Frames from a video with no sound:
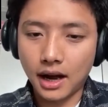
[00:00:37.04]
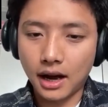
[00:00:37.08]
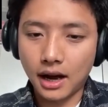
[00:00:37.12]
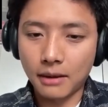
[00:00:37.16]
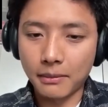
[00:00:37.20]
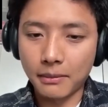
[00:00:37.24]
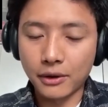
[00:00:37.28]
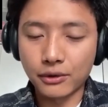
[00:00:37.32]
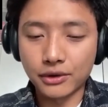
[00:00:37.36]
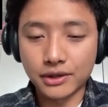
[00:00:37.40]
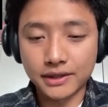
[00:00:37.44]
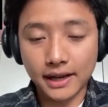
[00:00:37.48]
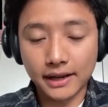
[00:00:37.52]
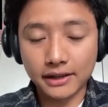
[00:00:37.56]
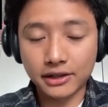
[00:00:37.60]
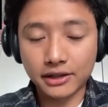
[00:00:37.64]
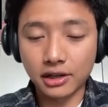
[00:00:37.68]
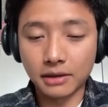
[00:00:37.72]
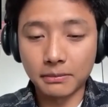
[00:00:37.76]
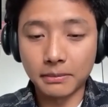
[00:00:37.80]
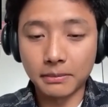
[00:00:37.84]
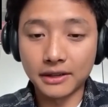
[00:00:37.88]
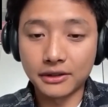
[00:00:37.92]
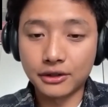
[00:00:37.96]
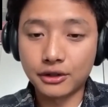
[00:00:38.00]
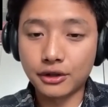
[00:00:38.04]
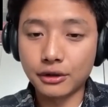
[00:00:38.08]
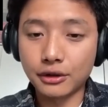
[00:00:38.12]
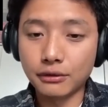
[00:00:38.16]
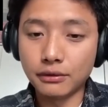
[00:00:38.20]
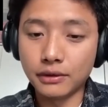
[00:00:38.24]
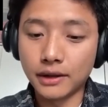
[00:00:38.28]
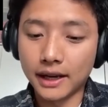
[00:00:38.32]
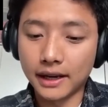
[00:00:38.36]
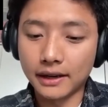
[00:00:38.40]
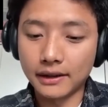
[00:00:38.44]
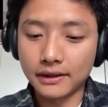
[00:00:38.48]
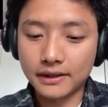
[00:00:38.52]
It was actually a bit
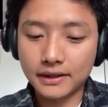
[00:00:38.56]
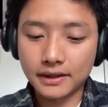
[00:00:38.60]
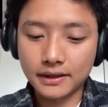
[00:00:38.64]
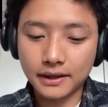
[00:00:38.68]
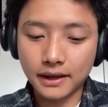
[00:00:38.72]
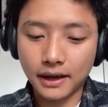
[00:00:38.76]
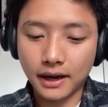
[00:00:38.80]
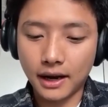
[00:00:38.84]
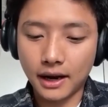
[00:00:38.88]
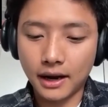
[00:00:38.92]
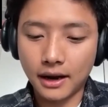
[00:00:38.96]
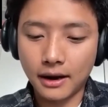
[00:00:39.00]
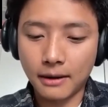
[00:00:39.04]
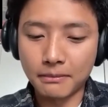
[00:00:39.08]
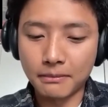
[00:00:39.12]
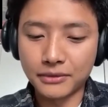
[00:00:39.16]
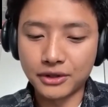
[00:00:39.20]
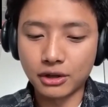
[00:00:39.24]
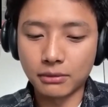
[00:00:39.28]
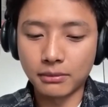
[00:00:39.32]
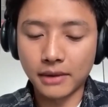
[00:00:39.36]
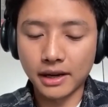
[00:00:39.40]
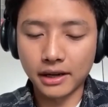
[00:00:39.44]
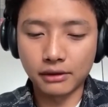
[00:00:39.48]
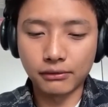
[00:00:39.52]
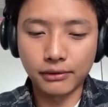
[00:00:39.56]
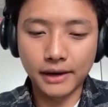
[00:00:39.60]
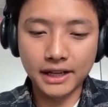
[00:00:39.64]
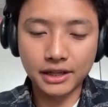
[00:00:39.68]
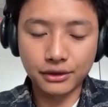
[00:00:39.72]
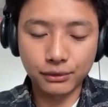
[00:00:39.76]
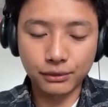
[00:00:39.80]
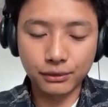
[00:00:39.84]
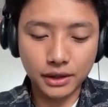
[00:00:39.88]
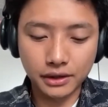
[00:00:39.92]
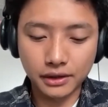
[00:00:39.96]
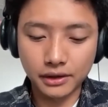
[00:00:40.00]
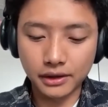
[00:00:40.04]
too late. So my
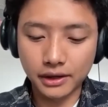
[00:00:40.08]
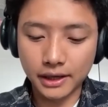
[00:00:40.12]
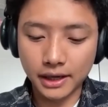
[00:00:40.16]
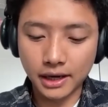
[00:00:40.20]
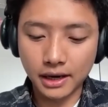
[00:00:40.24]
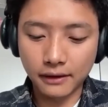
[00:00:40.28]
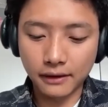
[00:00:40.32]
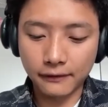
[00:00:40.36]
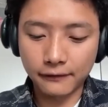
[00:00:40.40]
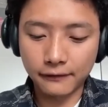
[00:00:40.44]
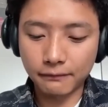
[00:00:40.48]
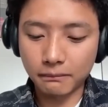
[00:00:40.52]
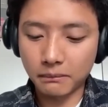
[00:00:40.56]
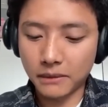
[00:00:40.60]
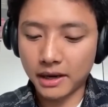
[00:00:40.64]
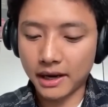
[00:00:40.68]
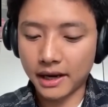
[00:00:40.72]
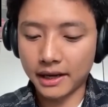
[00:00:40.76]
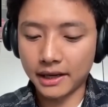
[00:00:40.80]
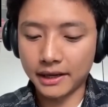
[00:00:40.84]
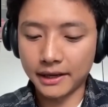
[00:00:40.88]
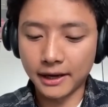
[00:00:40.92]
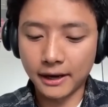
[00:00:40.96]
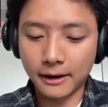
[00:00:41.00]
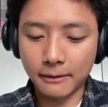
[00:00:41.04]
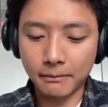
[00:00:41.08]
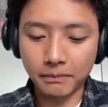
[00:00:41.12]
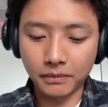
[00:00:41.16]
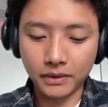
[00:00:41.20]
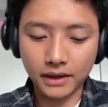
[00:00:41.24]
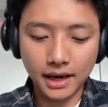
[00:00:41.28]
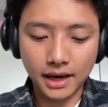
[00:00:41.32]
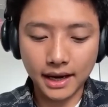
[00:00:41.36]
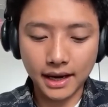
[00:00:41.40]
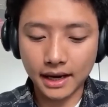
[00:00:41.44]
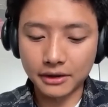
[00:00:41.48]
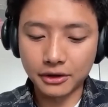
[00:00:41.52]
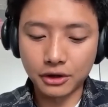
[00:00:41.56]
grades weren't good enough. I
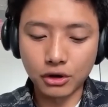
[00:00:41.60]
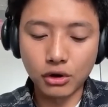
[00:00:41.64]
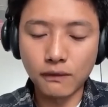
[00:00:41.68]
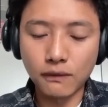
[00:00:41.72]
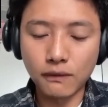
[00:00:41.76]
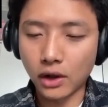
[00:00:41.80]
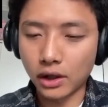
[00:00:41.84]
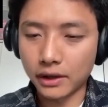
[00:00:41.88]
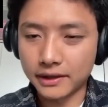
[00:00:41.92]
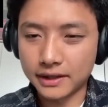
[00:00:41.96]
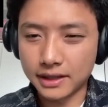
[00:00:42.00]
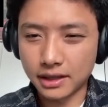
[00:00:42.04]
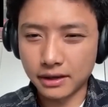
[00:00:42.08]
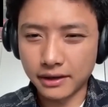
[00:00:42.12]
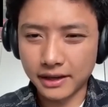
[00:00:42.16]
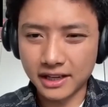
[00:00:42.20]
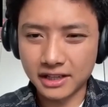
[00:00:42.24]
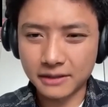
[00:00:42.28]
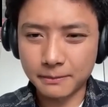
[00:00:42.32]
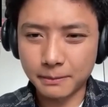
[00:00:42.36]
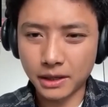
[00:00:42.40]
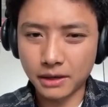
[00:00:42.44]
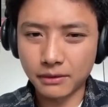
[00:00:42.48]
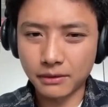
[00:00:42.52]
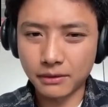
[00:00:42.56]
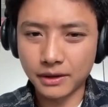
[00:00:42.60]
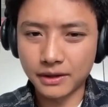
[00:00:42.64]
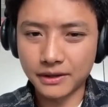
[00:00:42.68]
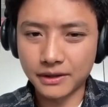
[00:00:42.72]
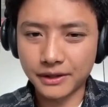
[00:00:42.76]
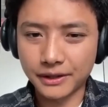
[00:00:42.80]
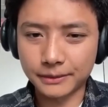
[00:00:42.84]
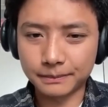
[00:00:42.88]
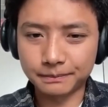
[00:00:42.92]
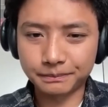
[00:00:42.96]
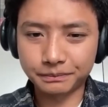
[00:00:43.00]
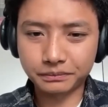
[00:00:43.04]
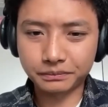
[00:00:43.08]
had no volunteering
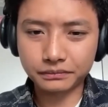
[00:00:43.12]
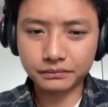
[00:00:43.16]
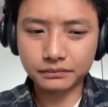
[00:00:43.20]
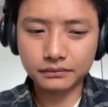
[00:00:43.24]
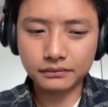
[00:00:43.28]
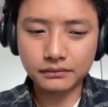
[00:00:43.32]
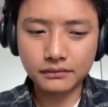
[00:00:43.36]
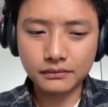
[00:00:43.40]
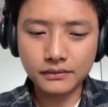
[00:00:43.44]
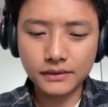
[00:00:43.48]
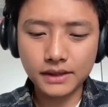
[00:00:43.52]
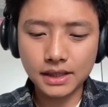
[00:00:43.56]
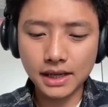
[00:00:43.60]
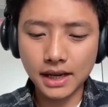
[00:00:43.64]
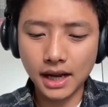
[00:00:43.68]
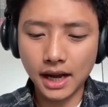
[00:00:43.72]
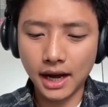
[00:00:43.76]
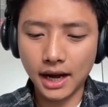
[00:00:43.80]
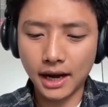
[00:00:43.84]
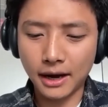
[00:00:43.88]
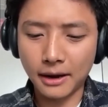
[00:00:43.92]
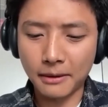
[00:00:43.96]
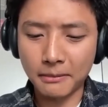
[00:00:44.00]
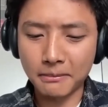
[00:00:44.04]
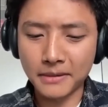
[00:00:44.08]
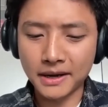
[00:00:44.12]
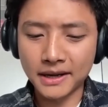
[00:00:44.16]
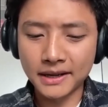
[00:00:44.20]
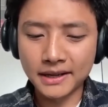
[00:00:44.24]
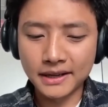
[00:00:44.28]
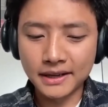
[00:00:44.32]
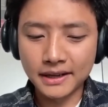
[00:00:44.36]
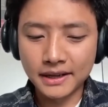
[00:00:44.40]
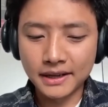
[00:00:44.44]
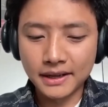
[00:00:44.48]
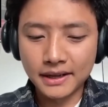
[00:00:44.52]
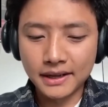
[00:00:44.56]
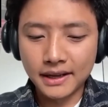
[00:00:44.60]
experience. Um,
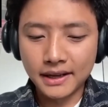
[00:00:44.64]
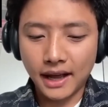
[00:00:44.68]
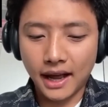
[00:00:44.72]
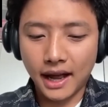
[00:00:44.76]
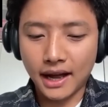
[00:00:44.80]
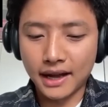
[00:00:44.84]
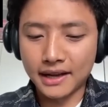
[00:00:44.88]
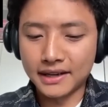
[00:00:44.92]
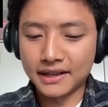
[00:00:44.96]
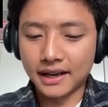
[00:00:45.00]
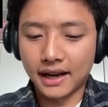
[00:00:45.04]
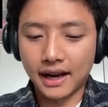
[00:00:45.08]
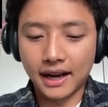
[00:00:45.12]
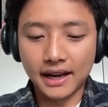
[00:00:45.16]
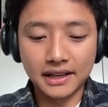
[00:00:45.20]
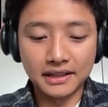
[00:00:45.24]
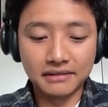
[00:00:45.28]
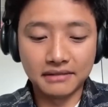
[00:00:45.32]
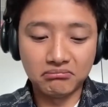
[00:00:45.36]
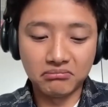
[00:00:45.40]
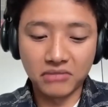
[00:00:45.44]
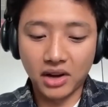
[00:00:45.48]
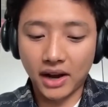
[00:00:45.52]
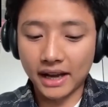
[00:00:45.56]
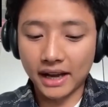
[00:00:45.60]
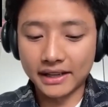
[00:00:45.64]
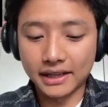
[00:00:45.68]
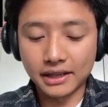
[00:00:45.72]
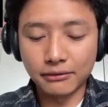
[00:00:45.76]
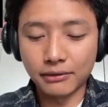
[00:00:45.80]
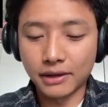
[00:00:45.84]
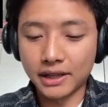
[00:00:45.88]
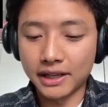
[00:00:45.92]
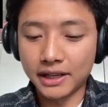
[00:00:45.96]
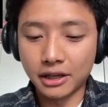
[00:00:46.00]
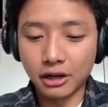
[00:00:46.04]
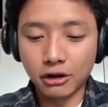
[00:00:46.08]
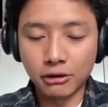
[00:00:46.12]
and I didn't
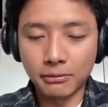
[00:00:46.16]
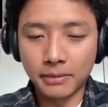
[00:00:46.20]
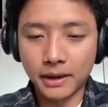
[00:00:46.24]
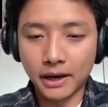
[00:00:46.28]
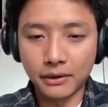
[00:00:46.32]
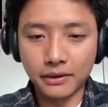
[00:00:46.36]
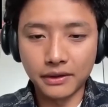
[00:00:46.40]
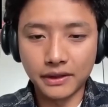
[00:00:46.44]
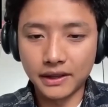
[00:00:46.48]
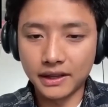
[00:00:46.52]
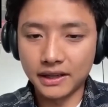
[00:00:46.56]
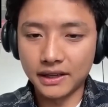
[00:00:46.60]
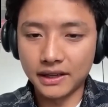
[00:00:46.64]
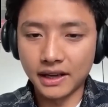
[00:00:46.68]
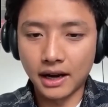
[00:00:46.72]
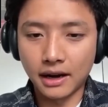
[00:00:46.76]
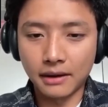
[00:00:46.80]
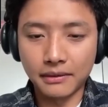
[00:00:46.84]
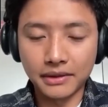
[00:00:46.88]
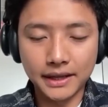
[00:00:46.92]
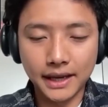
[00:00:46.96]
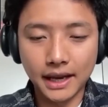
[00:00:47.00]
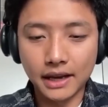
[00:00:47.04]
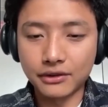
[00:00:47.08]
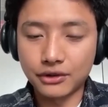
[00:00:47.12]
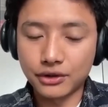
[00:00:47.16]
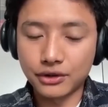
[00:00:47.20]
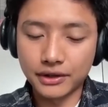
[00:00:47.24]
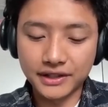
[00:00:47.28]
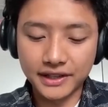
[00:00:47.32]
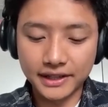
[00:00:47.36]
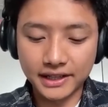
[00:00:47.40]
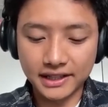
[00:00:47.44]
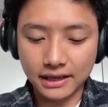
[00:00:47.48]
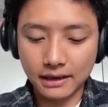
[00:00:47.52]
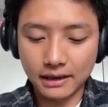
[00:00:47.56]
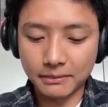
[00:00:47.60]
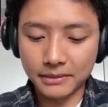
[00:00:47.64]
really know about the
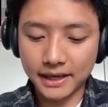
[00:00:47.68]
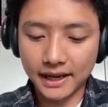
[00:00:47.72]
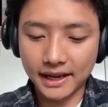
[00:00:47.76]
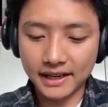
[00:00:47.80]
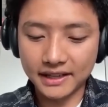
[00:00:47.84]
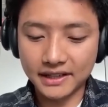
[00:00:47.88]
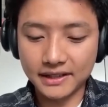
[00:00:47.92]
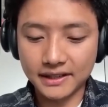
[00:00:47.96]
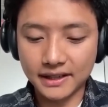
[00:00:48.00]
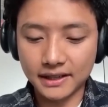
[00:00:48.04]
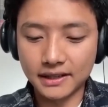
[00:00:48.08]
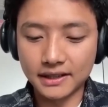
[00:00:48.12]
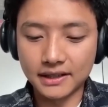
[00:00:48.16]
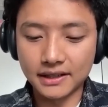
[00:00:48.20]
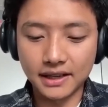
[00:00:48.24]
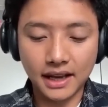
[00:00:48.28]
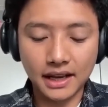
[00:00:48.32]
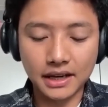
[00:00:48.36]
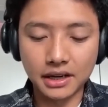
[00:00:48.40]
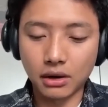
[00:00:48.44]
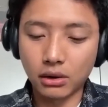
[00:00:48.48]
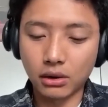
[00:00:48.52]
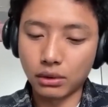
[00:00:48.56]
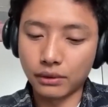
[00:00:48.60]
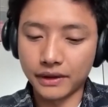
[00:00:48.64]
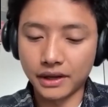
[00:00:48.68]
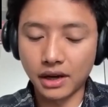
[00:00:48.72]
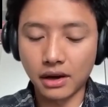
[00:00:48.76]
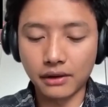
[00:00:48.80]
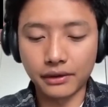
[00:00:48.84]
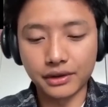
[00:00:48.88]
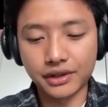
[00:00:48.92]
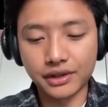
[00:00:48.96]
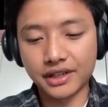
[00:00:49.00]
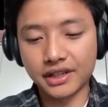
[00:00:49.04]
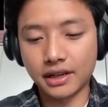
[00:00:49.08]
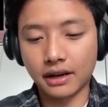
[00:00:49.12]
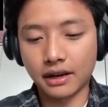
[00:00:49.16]
entrance exam test and all the
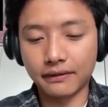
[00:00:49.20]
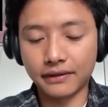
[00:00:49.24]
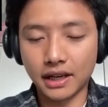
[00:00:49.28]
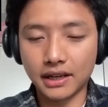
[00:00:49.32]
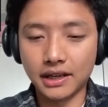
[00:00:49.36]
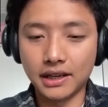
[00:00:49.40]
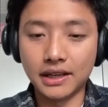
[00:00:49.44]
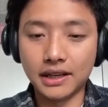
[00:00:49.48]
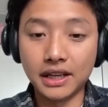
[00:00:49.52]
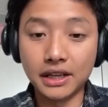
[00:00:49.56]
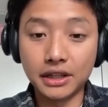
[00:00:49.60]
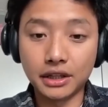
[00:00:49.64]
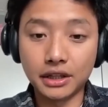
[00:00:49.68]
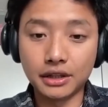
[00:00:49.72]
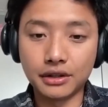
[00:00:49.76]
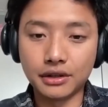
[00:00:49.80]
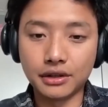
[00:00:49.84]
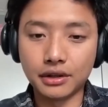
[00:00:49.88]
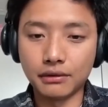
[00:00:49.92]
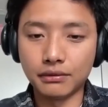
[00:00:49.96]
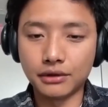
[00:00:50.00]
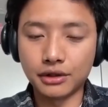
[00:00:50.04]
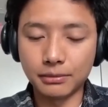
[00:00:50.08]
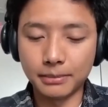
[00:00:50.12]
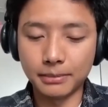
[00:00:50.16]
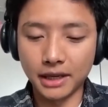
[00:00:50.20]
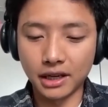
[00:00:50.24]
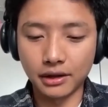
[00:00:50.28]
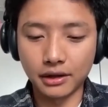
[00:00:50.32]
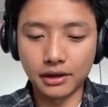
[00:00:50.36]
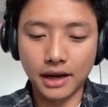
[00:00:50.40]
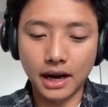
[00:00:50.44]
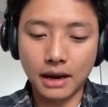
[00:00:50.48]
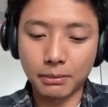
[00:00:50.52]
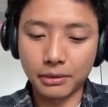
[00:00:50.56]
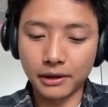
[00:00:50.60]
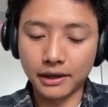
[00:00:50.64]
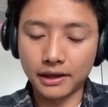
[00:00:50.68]
other stuff that you need to do to be a
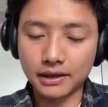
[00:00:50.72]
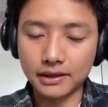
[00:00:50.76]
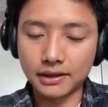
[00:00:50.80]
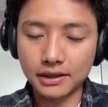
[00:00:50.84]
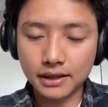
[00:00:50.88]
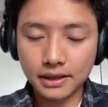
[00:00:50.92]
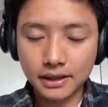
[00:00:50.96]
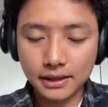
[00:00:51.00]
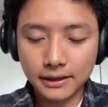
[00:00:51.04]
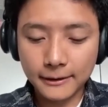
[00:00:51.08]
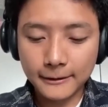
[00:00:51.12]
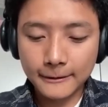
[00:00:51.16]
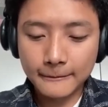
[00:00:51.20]
good applicant.